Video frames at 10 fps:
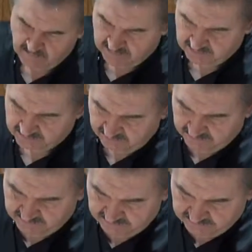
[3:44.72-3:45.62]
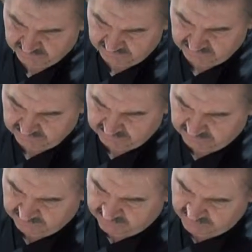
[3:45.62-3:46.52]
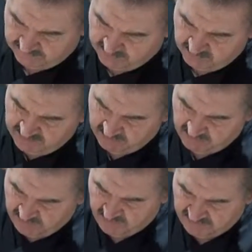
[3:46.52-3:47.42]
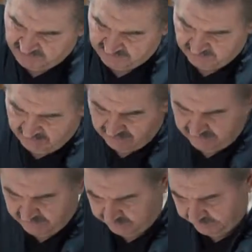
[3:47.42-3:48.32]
As such, you don't have to be a Rembrandt about it.